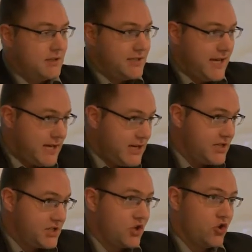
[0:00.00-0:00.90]
The
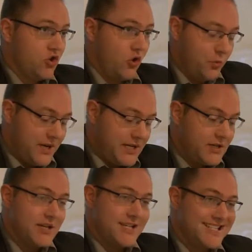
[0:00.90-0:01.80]

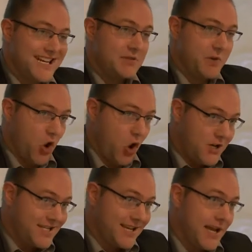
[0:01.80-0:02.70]
Danish-Norwegian
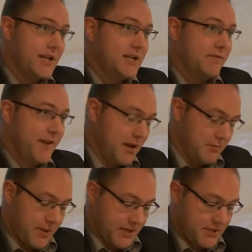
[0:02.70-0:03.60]
Schleswig-Holstein
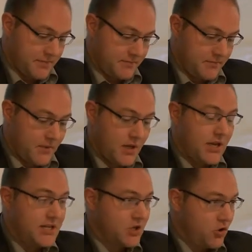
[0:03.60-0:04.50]
development
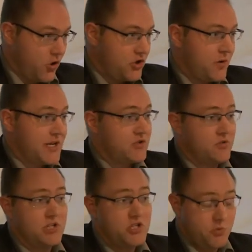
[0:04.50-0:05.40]
is in contrast
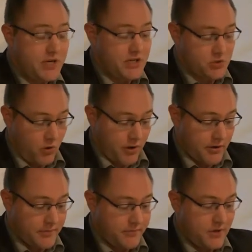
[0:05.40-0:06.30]
to the Swedish
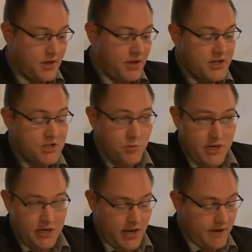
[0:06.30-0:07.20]
one.
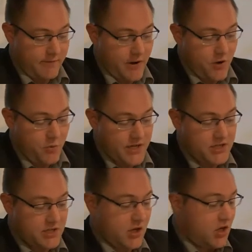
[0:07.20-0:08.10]
Sweden had very
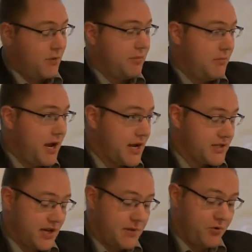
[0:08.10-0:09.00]
rich copper
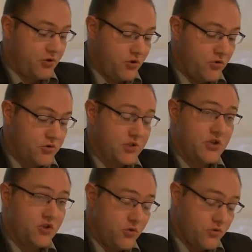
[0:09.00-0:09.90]
mines and produced
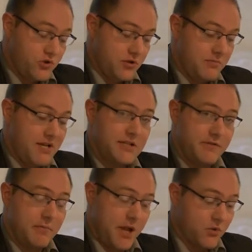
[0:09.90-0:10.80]
and used
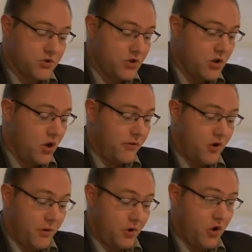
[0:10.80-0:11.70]
massive amounts of
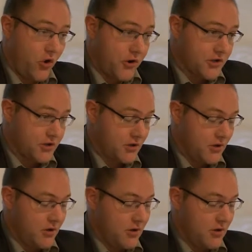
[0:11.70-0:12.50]
copper coins.